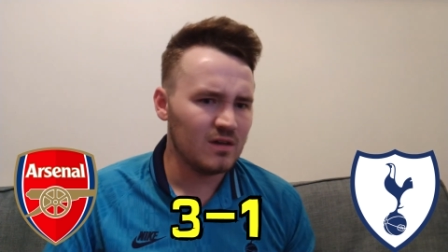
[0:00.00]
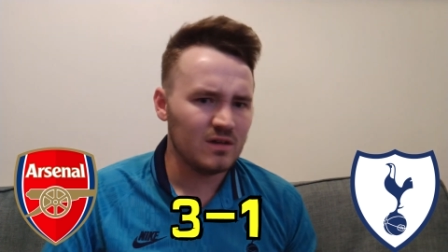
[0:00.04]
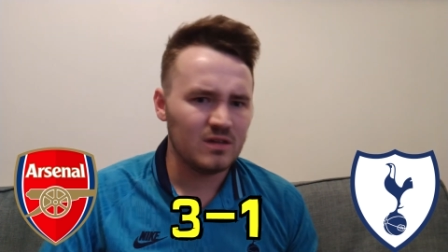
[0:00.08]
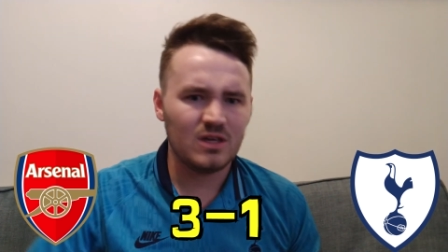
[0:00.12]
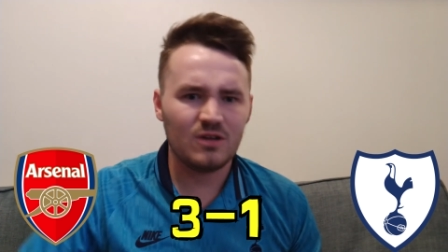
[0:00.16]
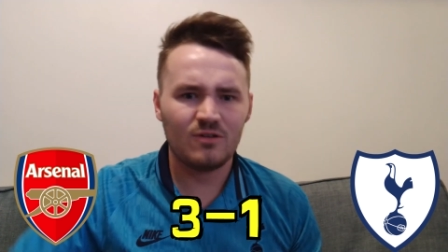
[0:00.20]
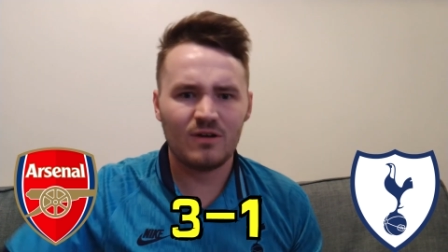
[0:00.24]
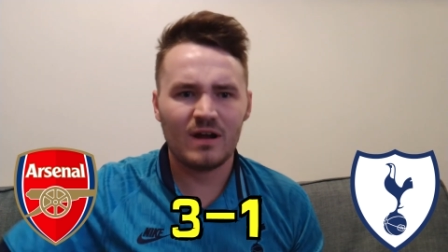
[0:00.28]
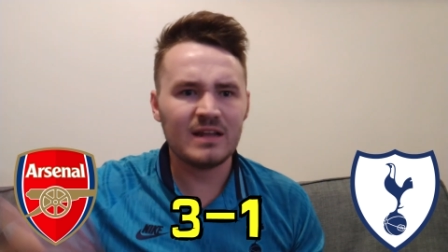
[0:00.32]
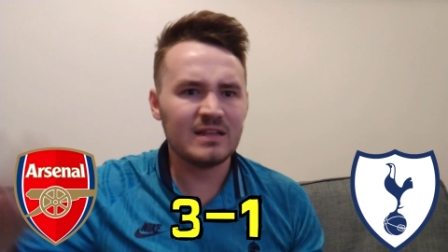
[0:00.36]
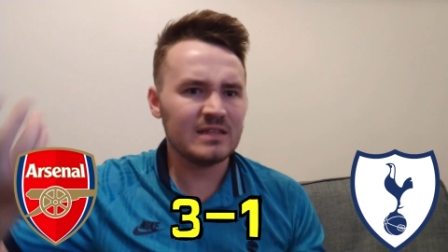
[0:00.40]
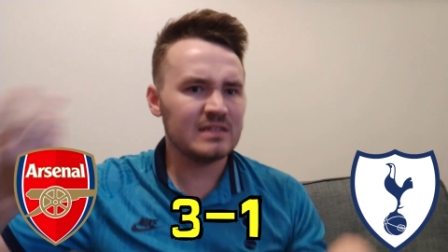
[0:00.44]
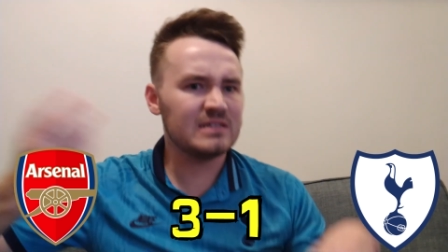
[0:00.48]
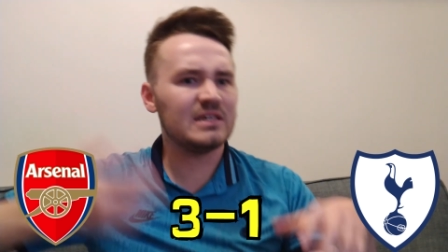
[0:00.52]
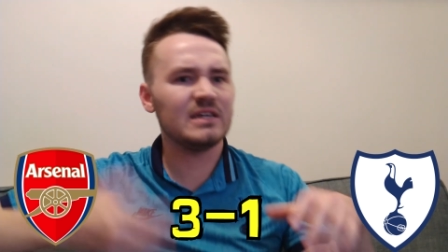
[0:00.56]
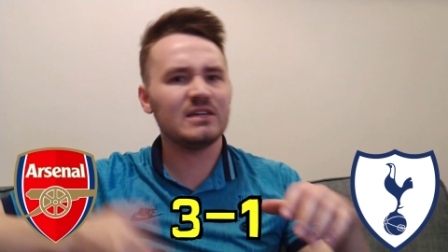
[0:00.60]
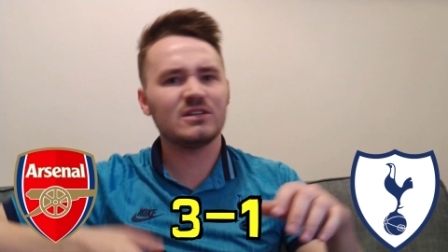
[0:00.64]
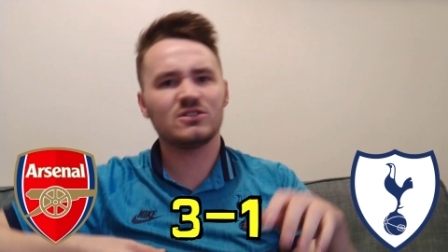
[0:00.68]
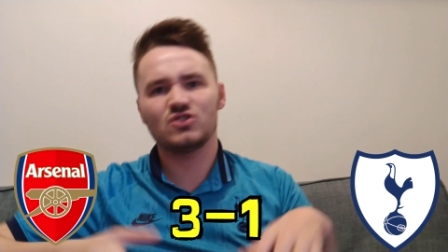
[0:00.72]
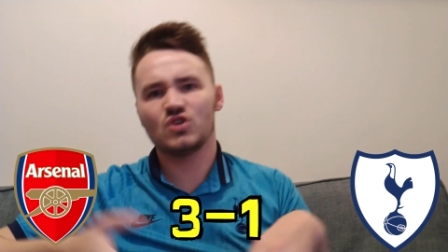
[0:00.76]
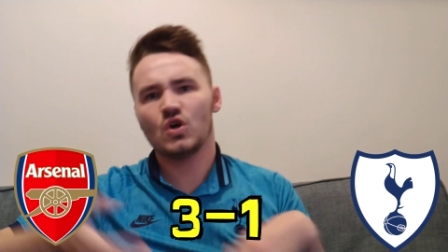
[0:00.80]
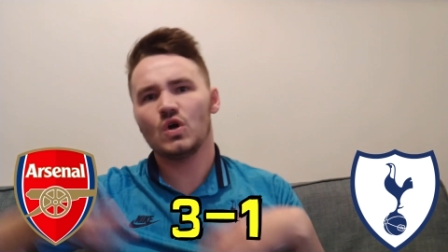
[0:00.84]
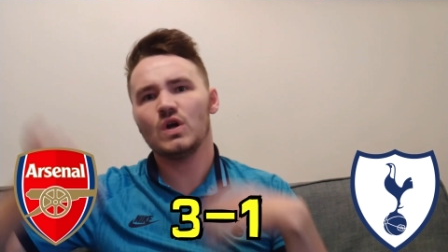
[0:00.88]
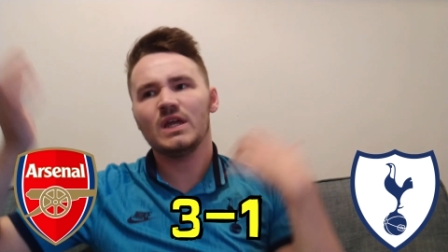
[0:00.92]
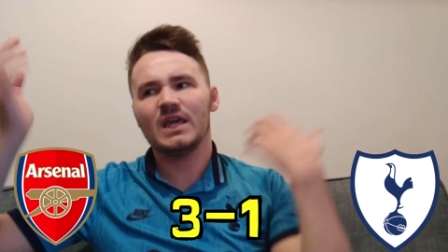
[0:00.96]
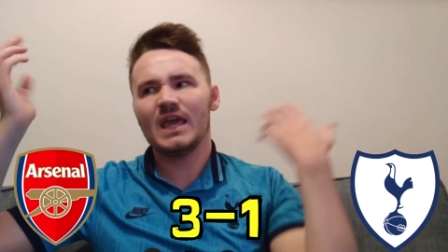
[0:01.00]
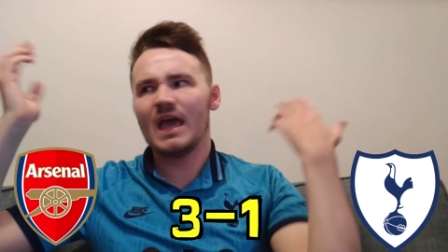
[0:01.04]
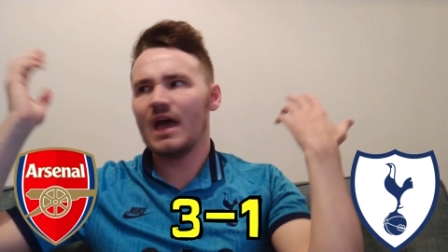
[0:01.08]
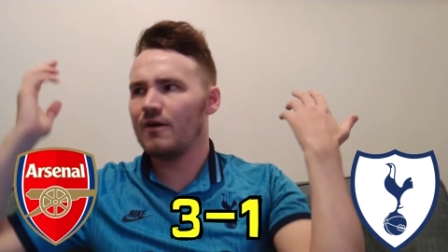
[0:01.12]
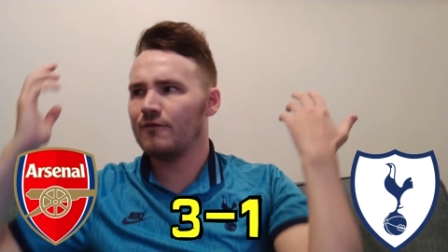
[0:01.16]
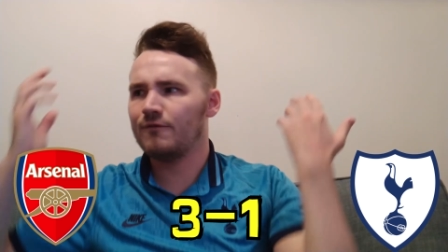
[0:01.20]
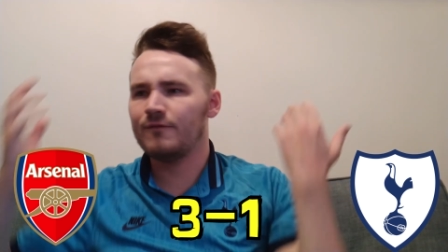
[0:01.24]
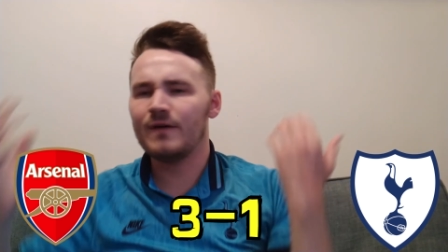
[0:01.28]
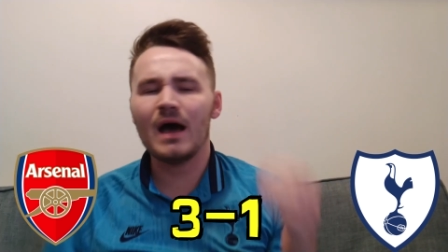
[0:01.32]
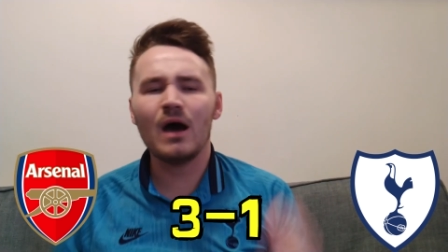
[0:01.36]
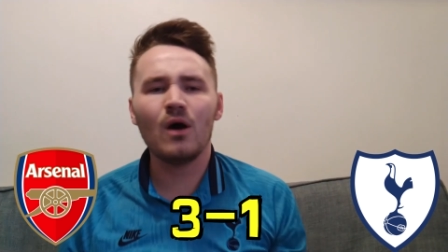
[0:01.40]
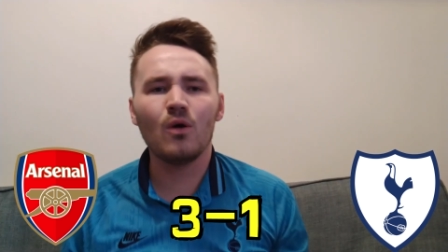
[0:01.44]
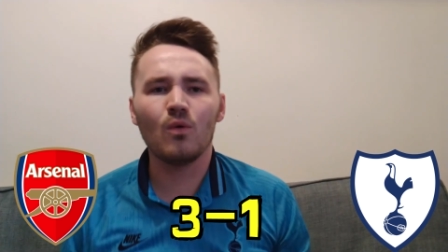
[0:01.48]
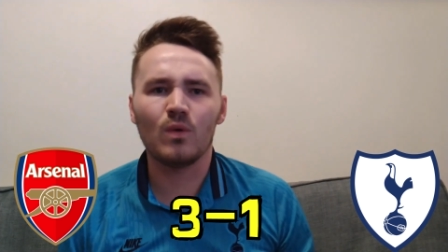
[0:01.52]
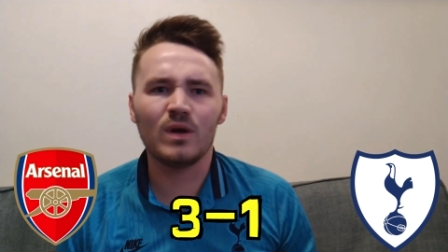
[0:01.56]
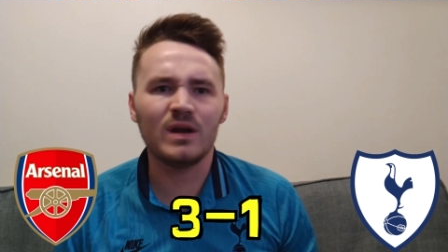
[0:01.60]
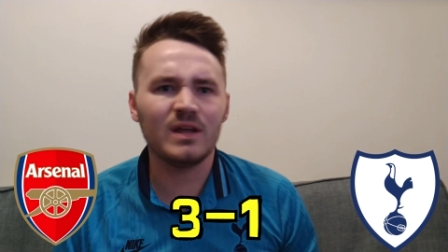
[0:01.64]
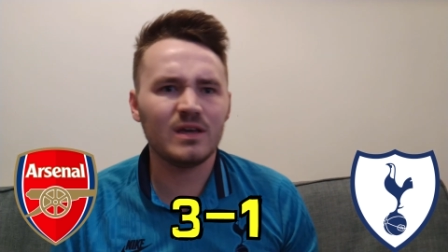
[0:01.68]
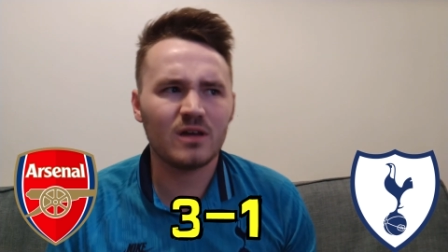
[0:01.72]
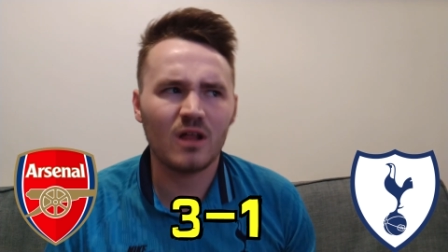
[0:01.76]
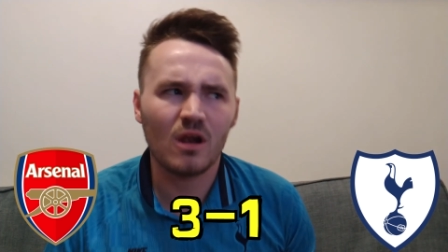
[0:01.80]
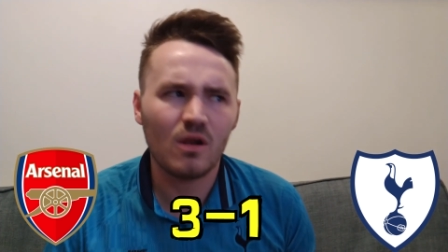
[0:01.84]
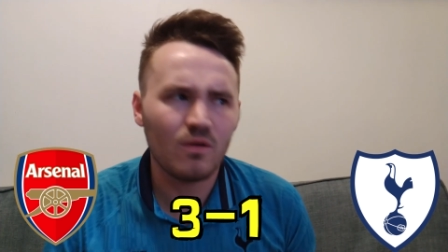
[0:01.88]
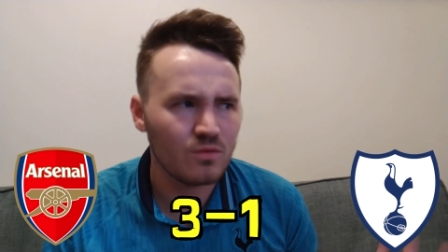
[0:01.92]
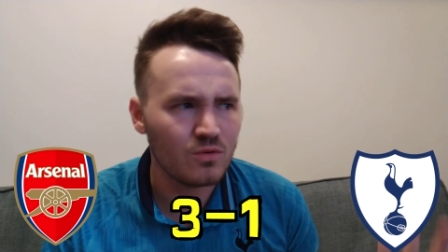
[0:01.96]
your antics trying to get a foul when
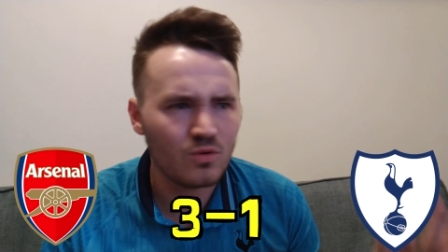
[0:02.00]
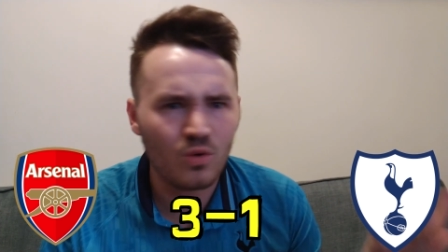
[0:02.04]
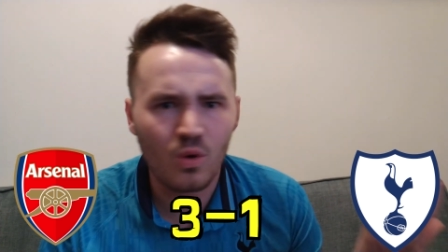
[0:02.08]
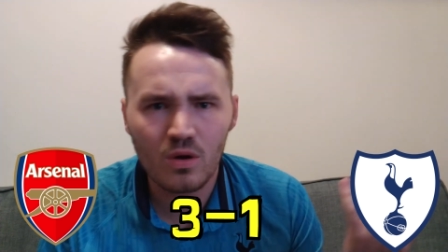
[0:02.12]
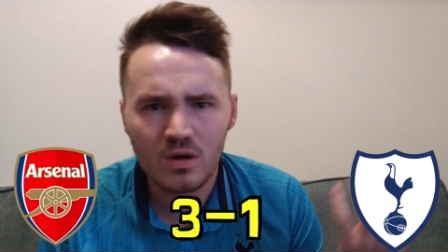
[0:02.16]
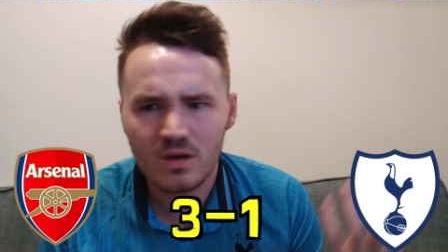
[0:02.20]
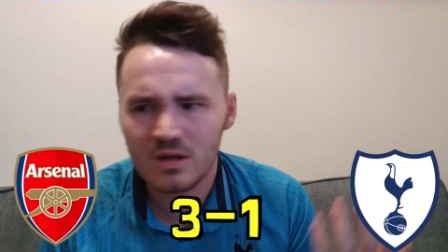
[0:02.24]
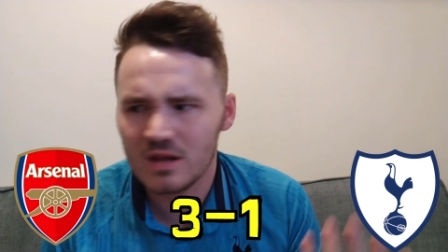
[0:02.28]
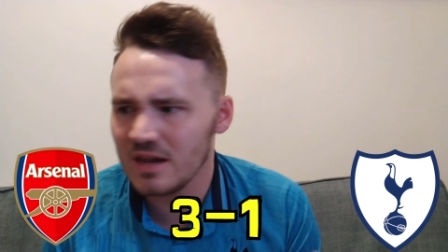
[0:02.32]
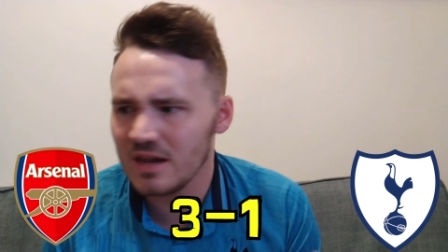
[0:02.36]
it cl quite